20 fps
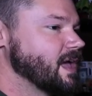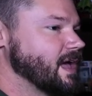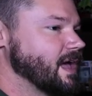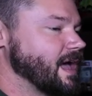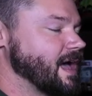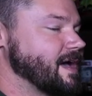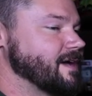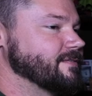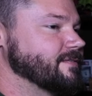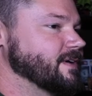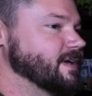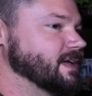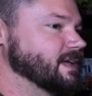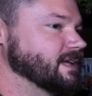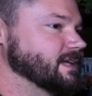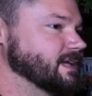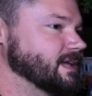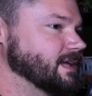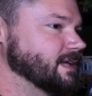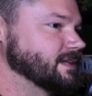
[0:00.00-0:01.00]
have
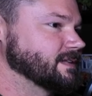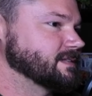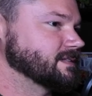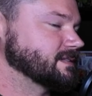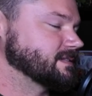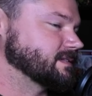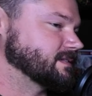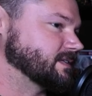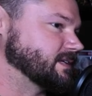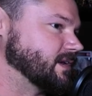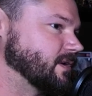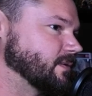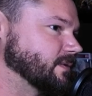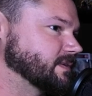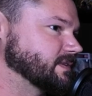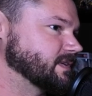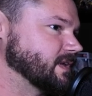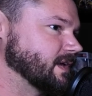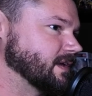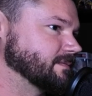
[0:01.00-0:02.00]

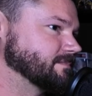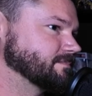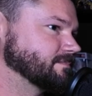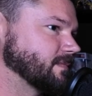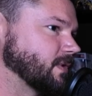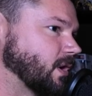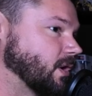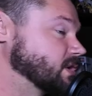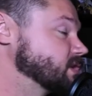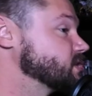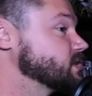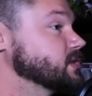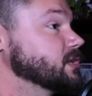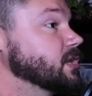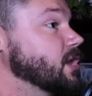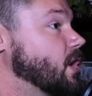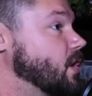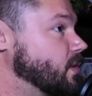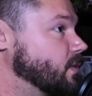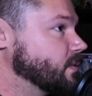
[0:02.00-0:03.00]
are
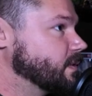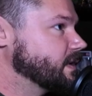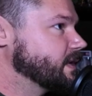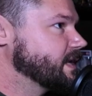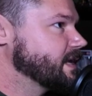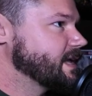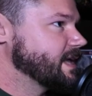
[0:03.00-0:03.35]
slow,